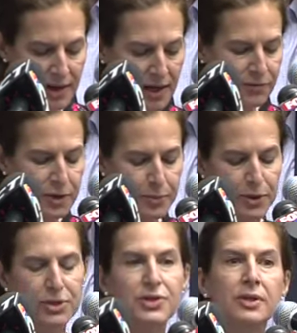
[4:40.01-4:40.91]
every
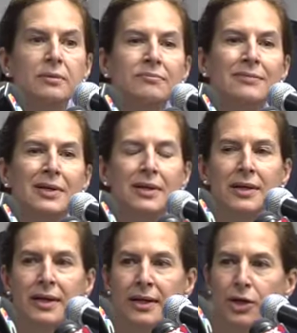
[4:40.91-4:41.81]
person
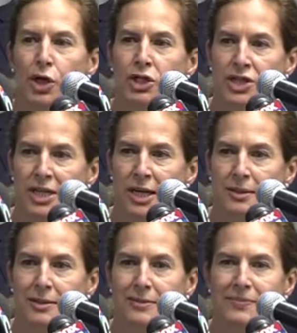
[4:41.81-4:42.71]
in our
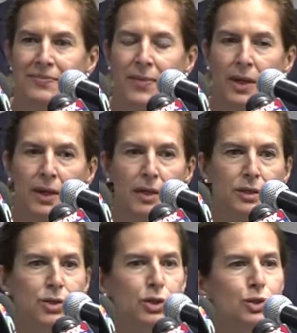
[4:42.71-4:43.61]
state
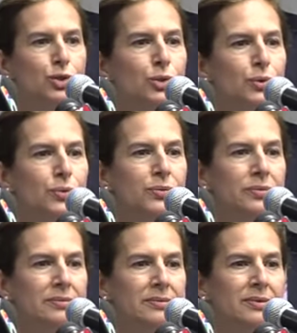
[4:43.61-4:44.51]
to do
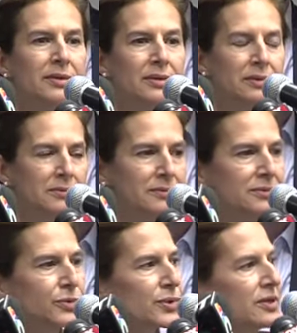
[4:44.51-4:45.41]

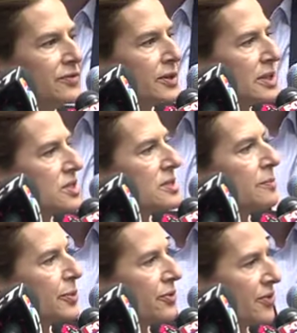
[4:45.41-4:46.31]
three very
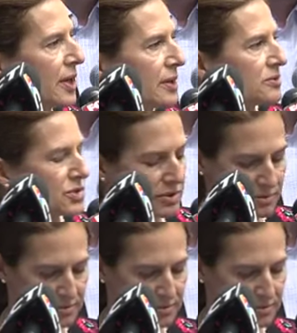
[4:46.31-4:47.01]
simple things.